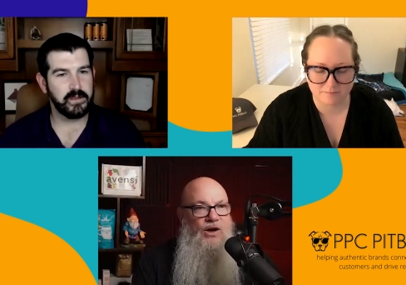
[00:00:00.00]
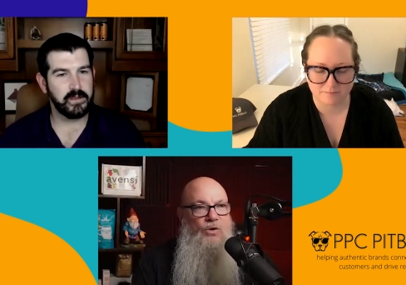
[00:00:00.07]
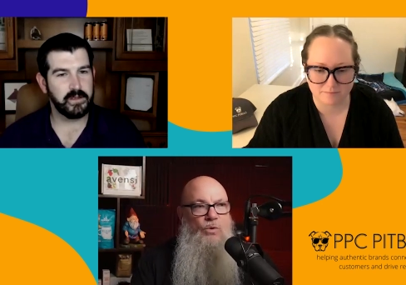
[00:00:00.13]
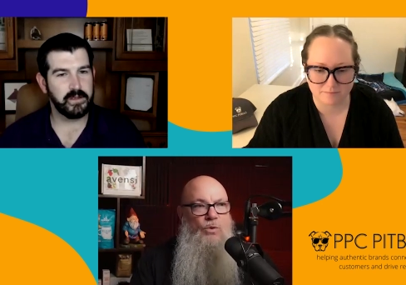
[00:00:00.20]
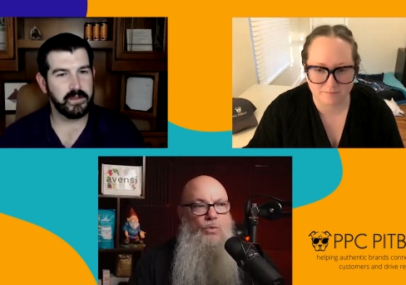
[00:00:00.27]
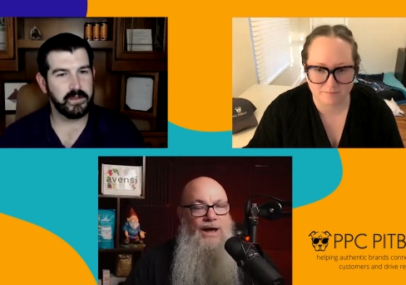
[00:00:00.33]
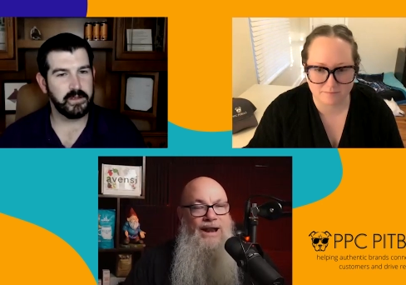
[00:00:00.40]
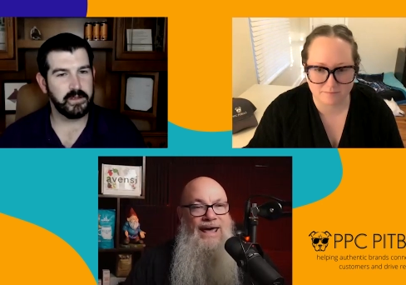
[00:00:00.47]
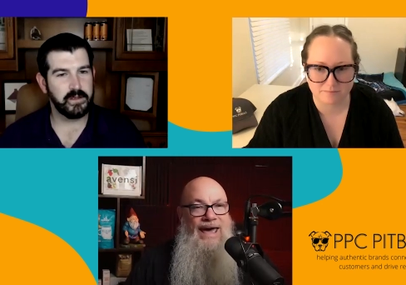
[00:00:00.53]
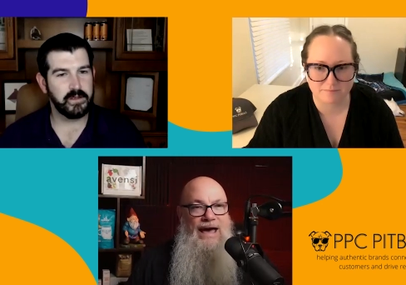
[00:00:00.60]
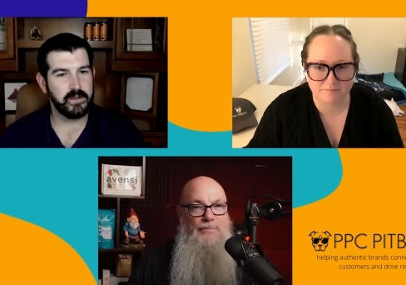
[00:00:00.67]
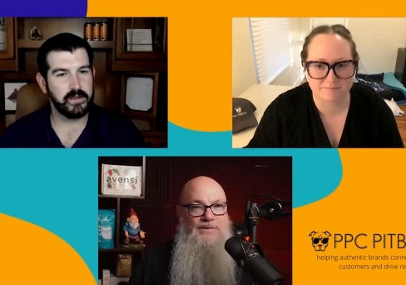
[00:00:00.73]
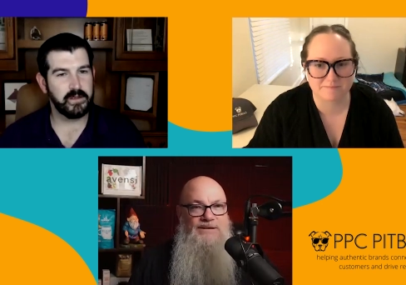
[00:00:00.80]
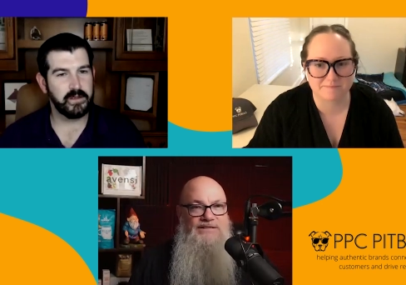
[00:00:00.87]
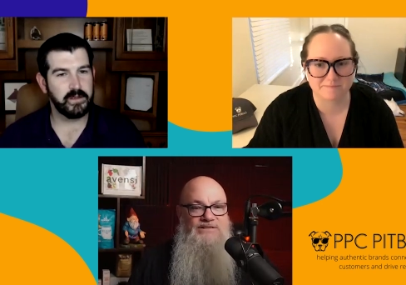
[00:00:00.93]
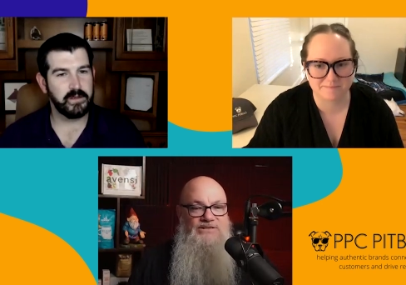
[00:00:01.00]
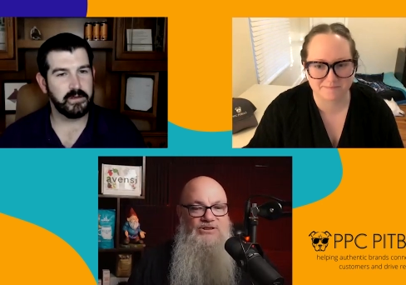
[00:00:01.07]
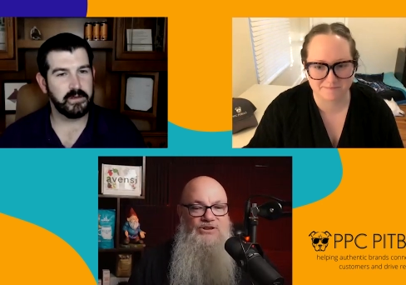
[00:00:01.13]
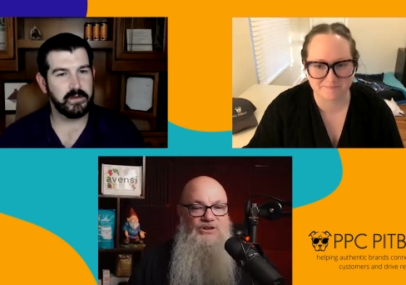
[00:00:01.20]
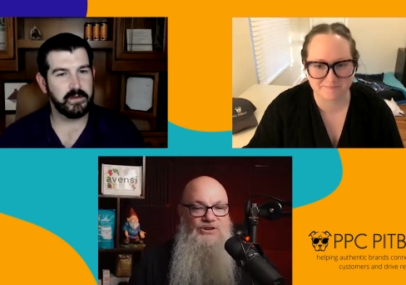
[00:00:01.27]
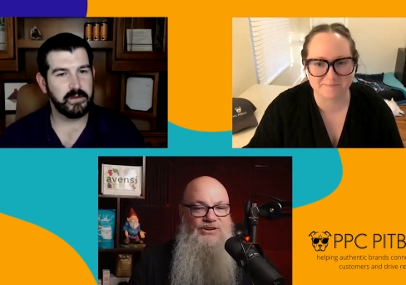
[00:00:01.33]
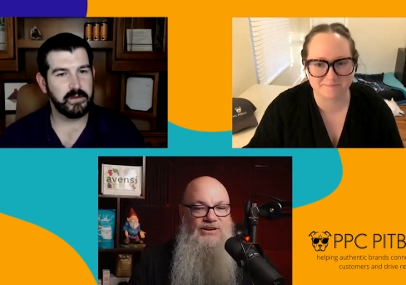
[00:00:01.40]
Speaker 1: Well, what happens to
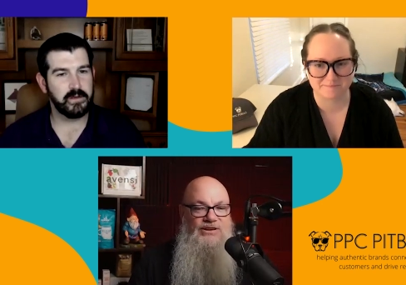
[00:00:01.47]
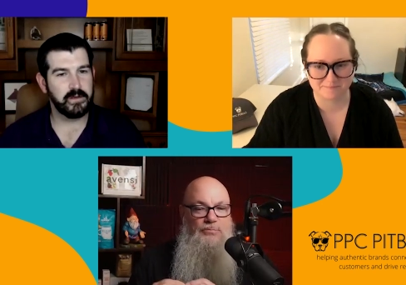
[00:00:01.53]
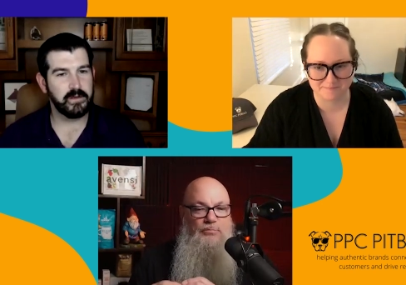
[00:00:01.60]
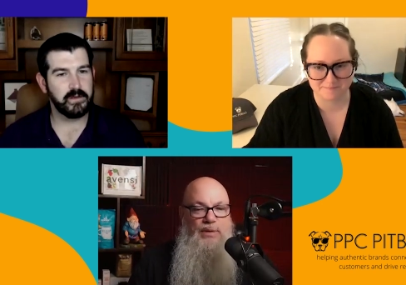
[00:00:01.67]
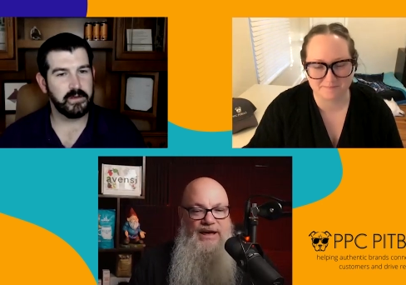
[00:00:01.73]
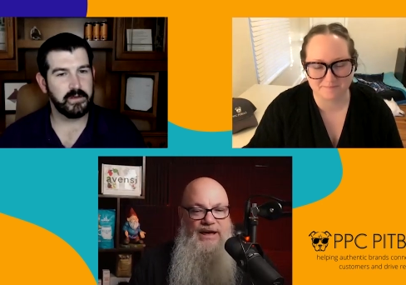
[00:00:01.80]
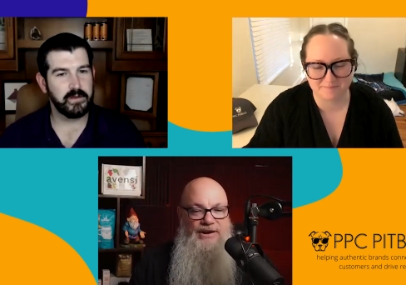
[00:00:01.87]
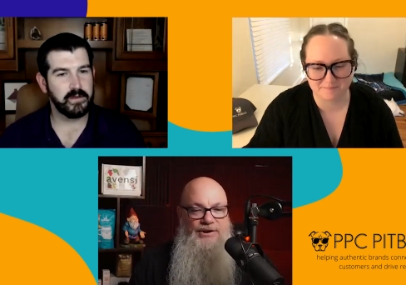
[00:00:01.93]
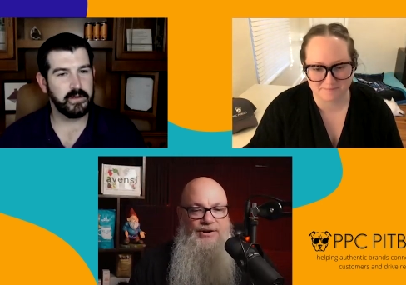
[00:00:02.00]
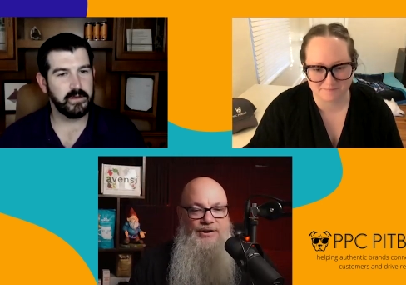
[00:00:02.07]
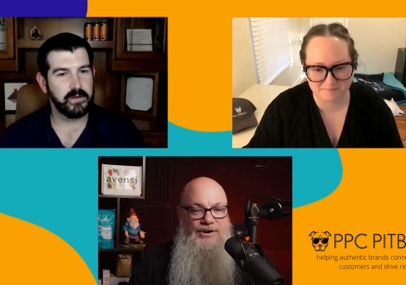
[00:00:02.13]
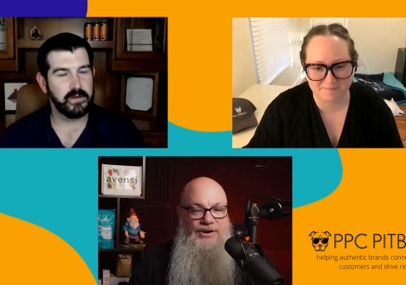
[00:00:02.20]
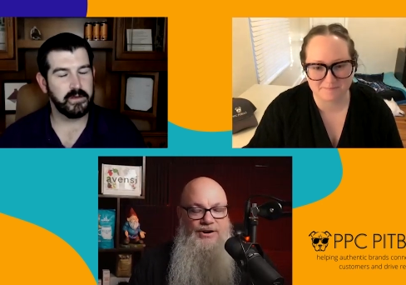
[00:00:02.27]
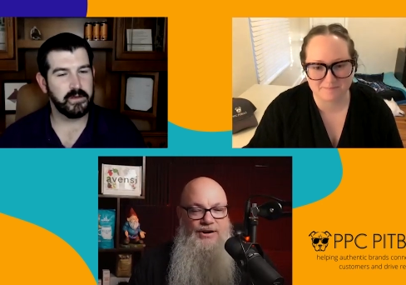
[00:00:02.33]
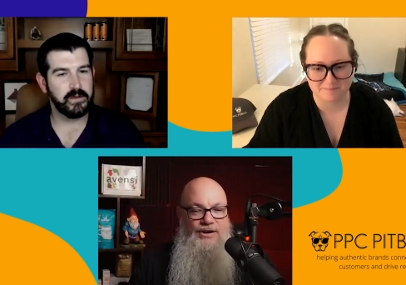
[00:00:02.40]
your competitor